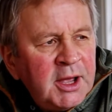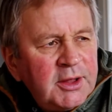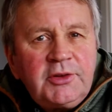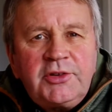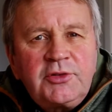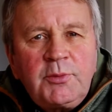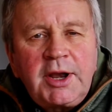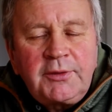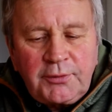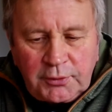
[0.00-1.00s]
This is
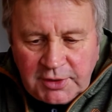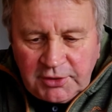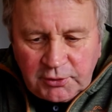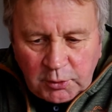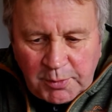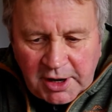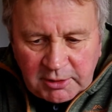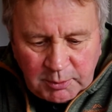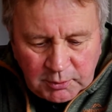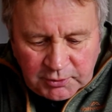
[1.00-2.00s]
one of three short
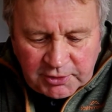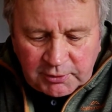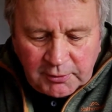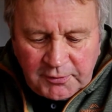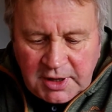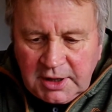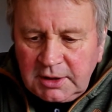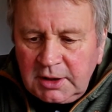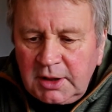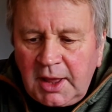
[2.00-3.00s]
parables that
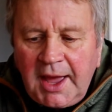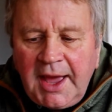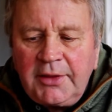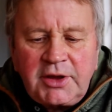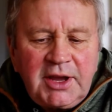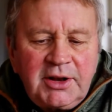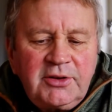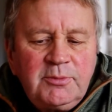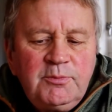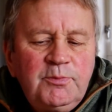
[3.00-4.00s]
reveal how the
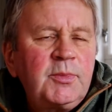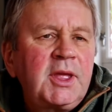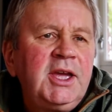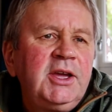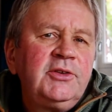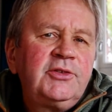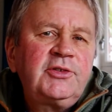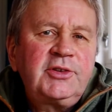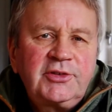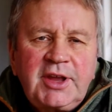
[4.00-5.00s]
kingdom
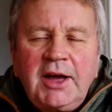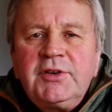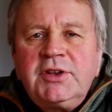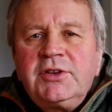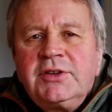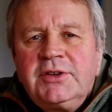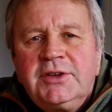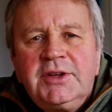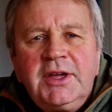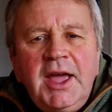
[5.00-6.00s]
is discovered
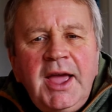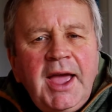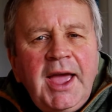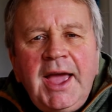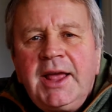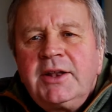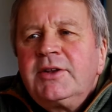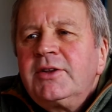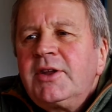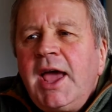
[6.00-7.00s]

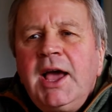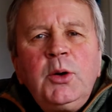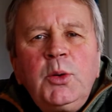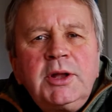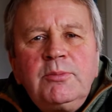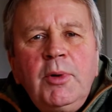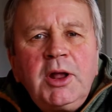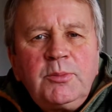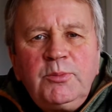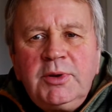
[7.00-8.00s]
and how it
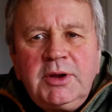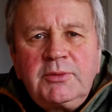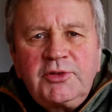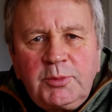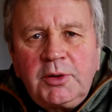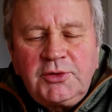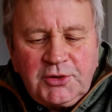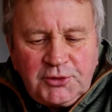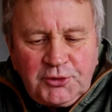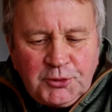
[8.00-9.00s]
might be
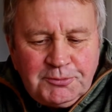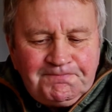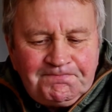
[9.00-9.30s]
responded to.